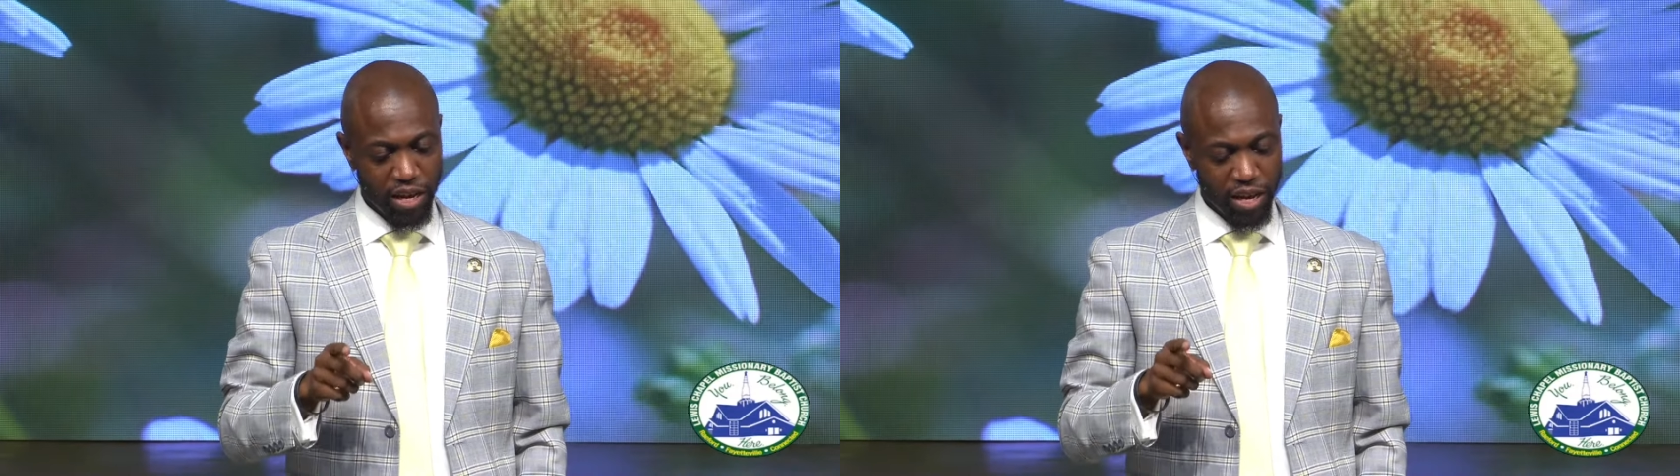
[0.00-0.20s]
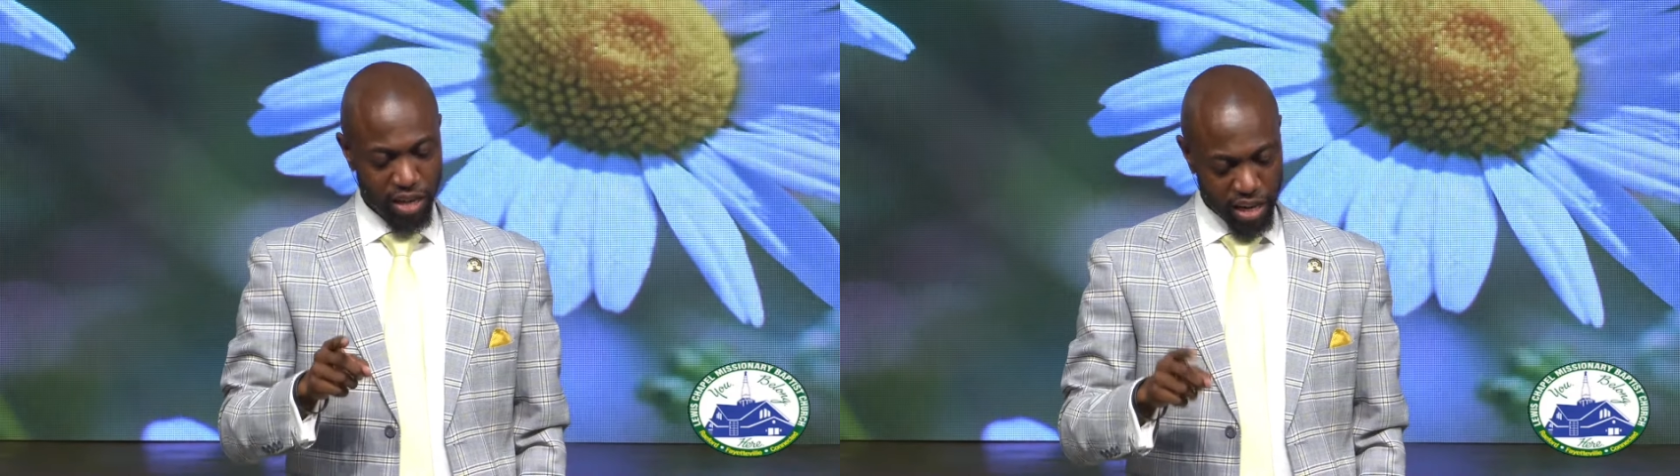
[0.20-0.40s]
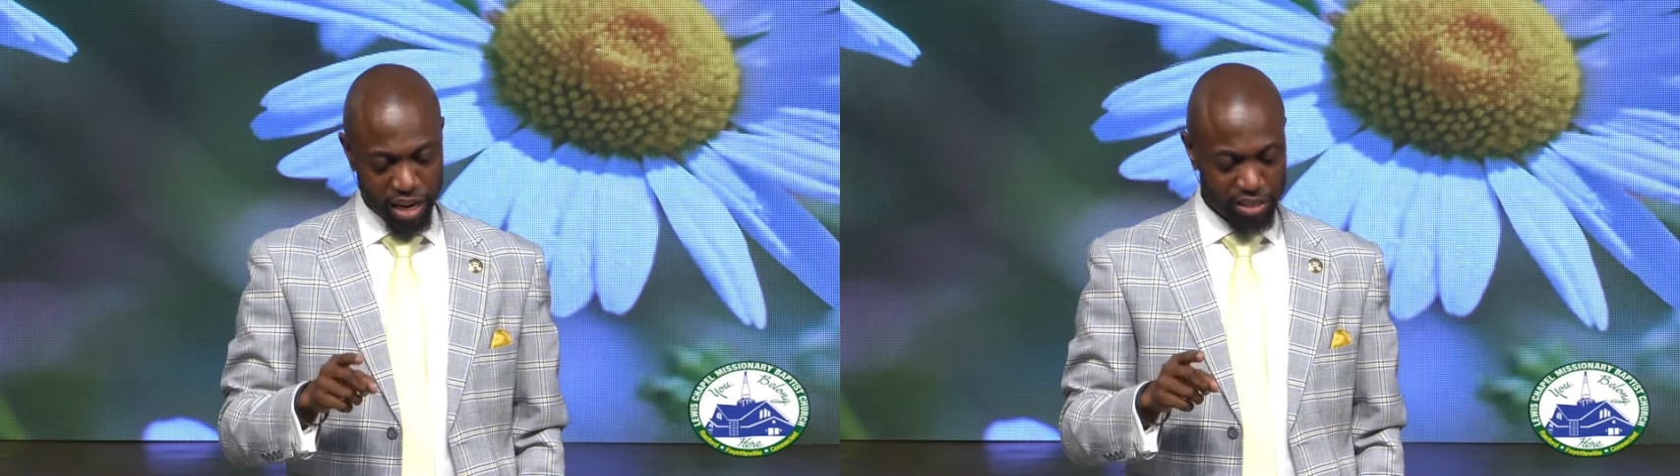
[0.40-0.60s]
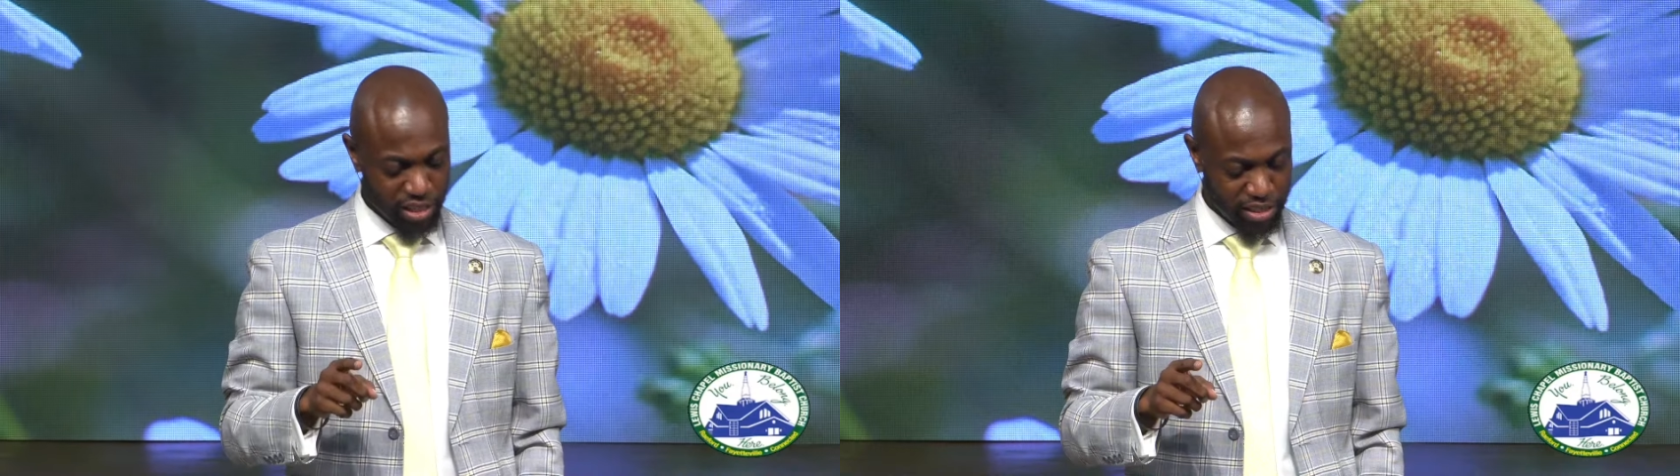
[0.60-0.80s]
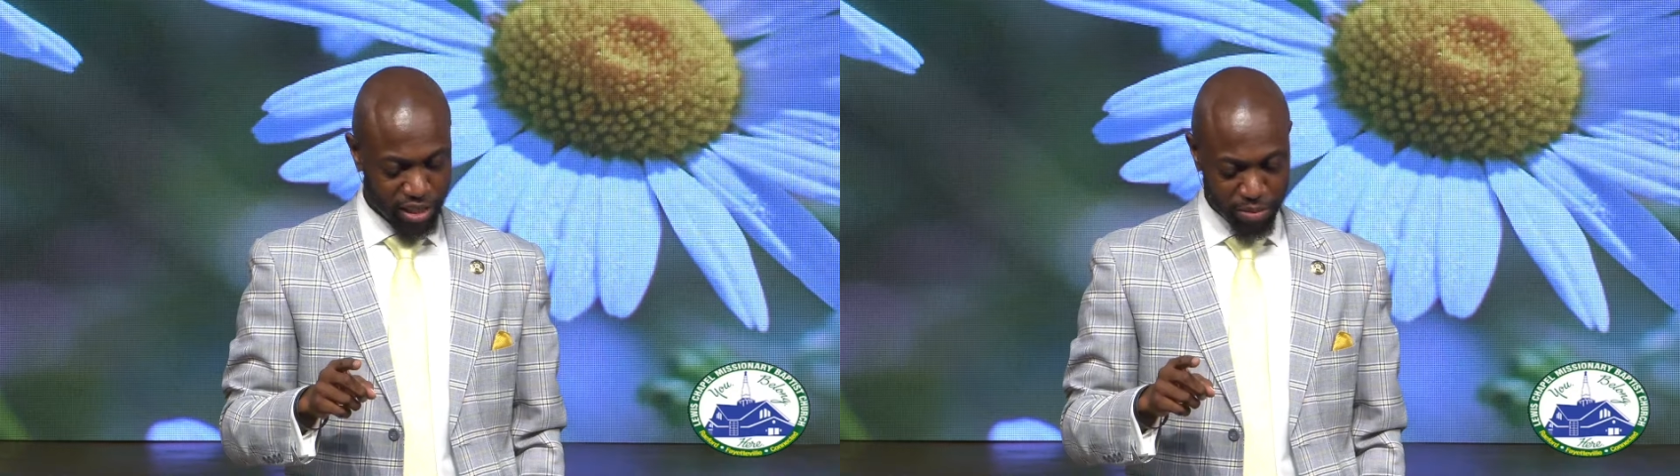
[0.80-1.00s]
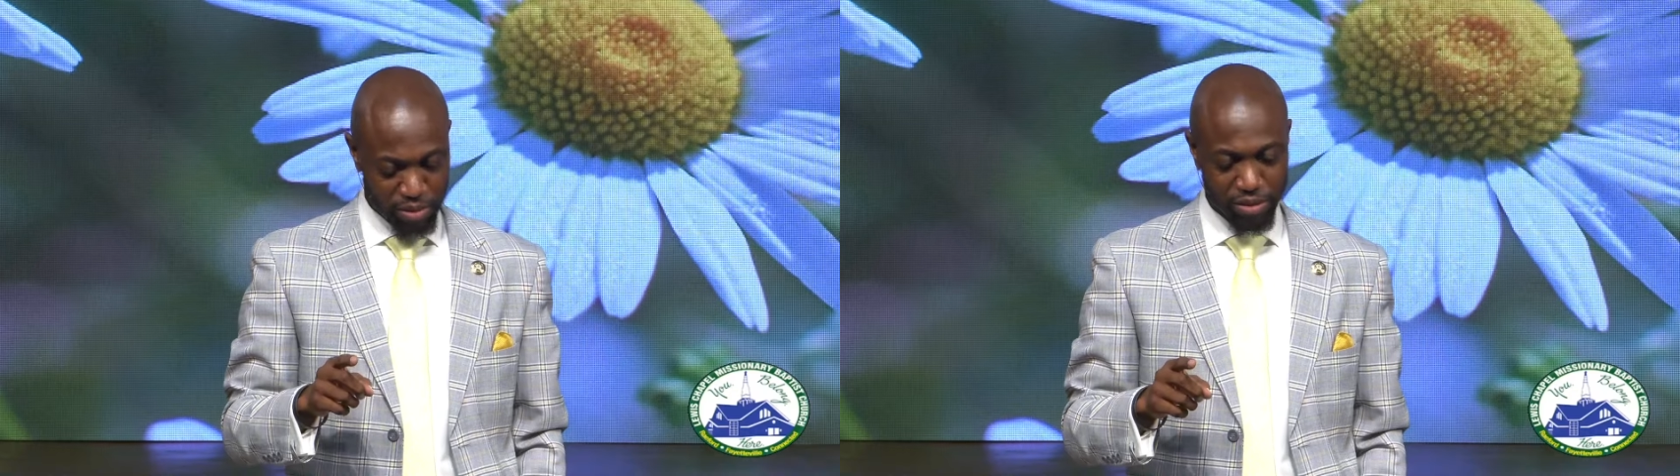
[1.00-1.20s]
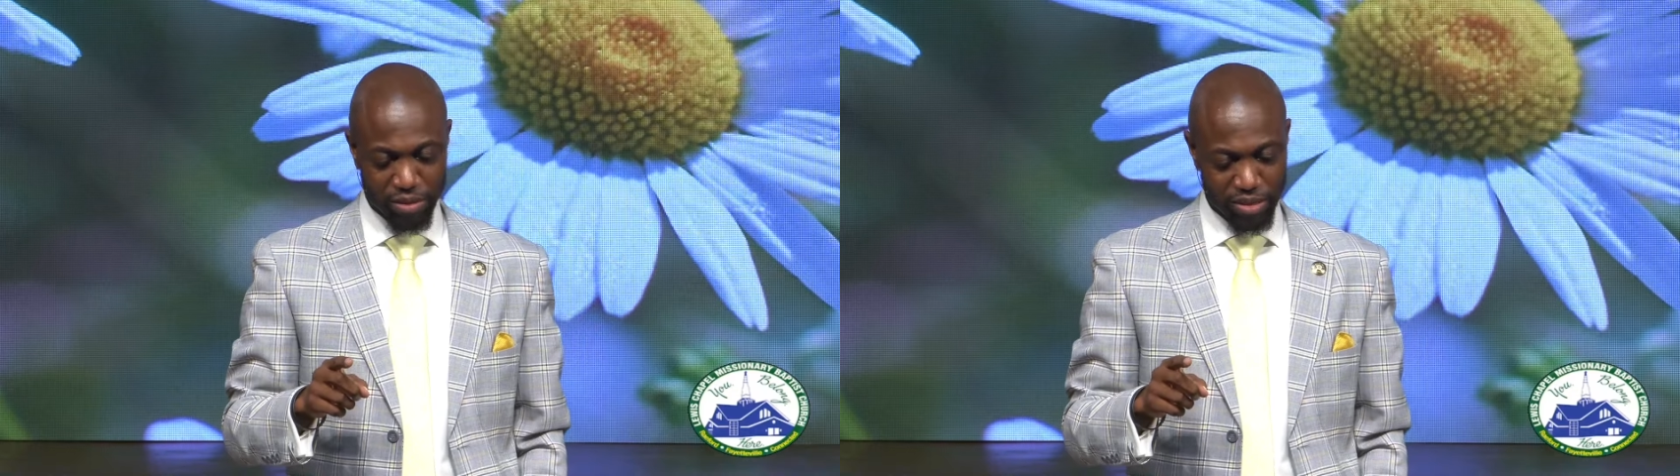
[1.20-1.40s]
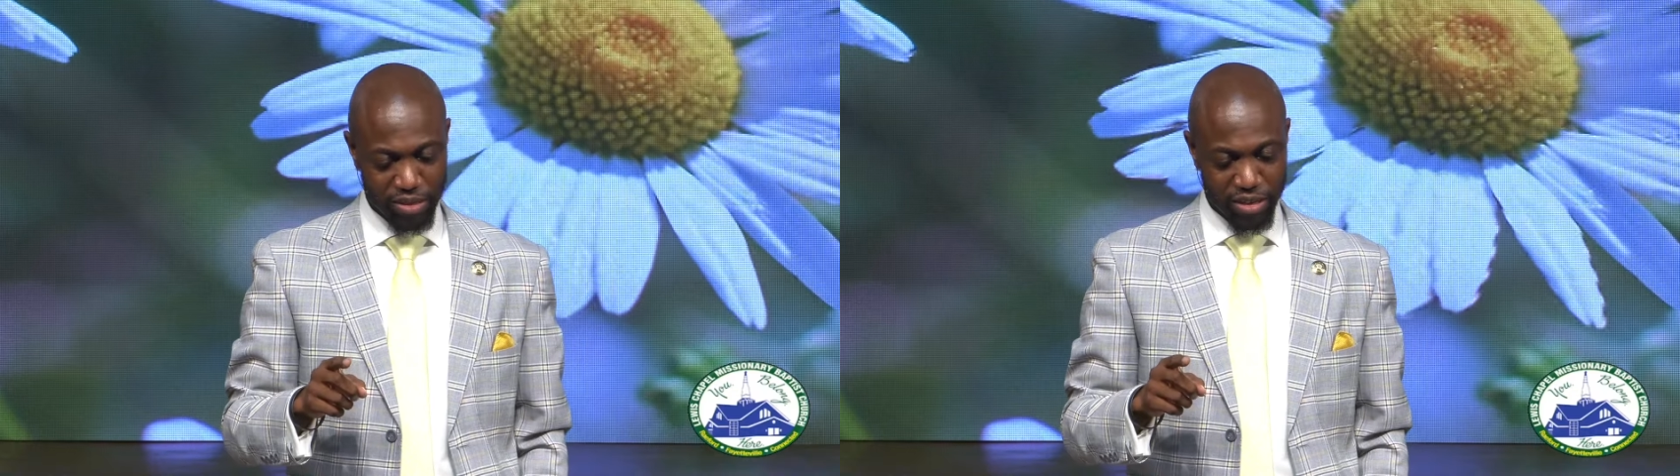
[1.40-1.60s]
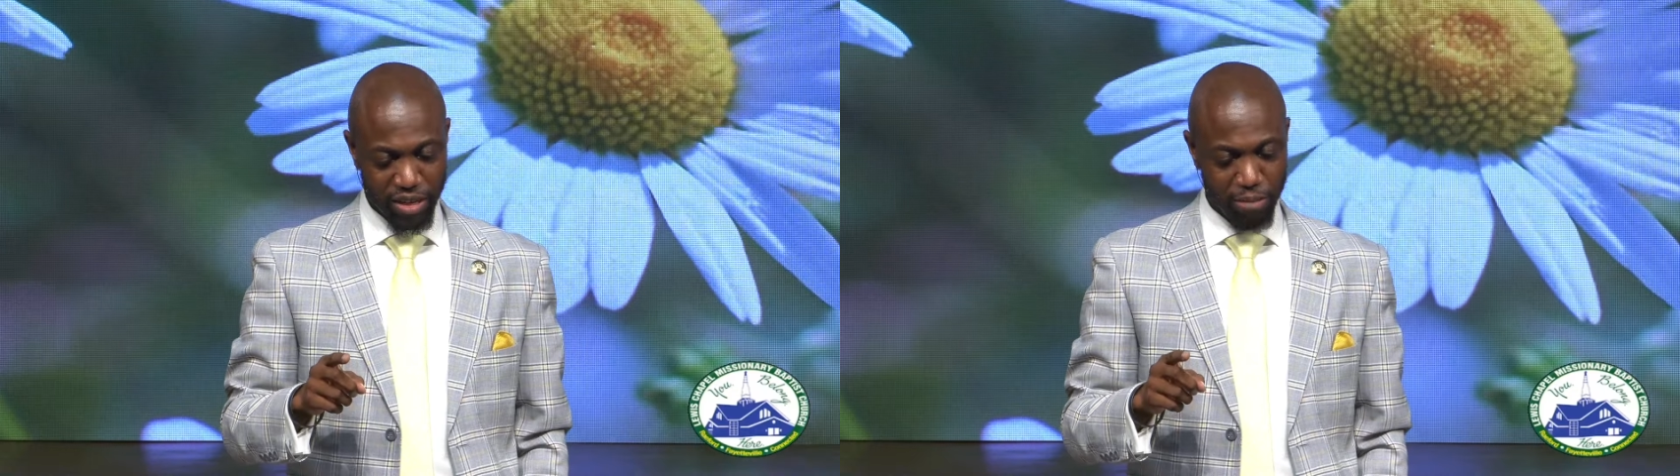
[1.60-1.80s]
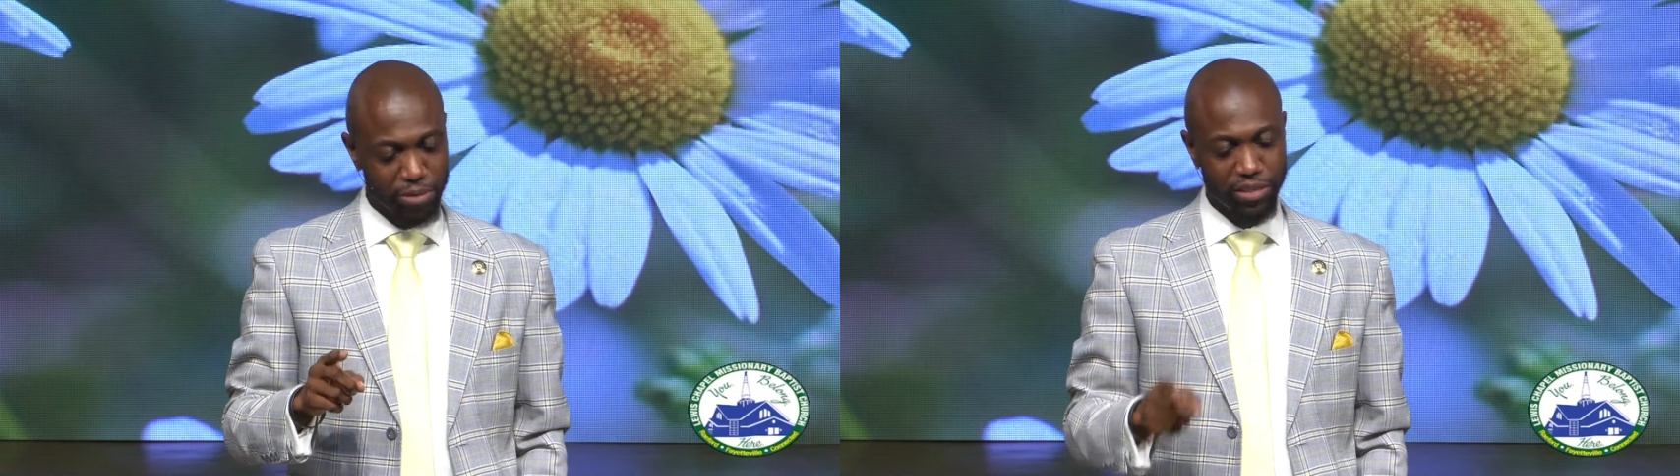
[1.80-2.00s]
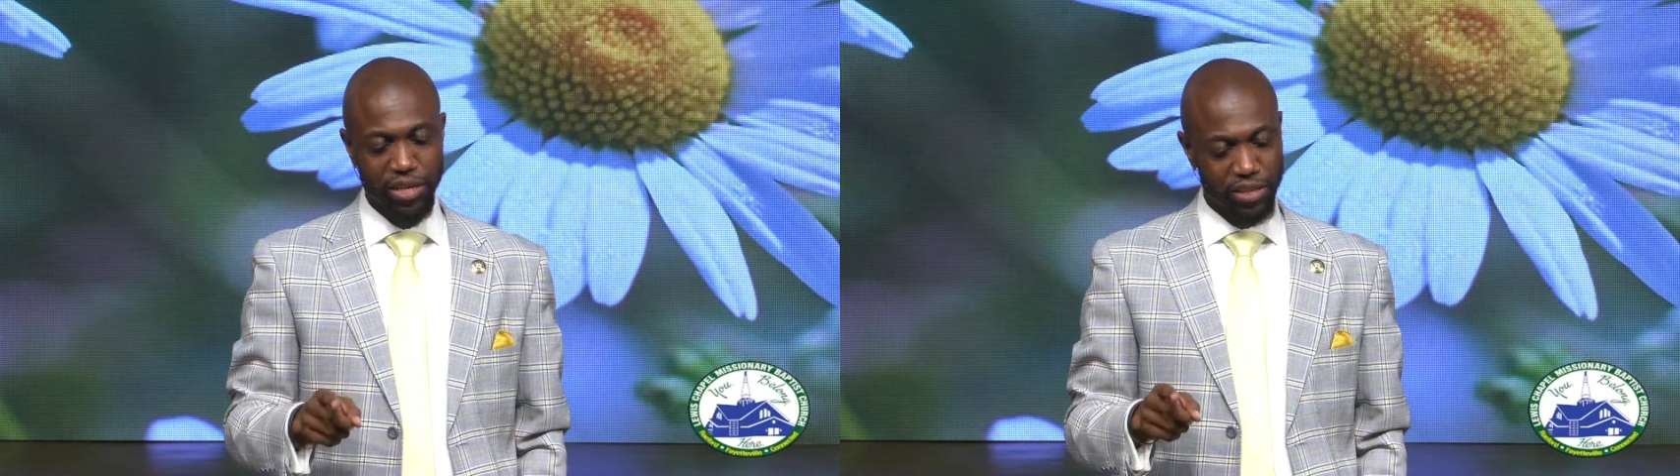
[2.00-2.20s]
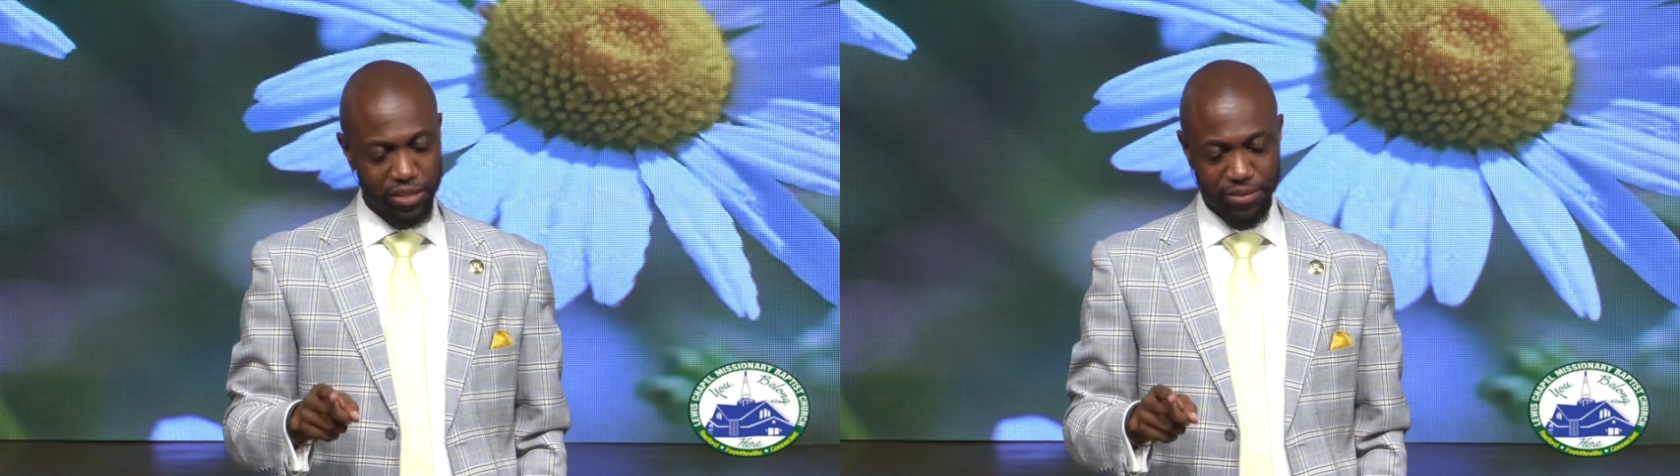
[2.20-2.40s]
Can I say something? in particular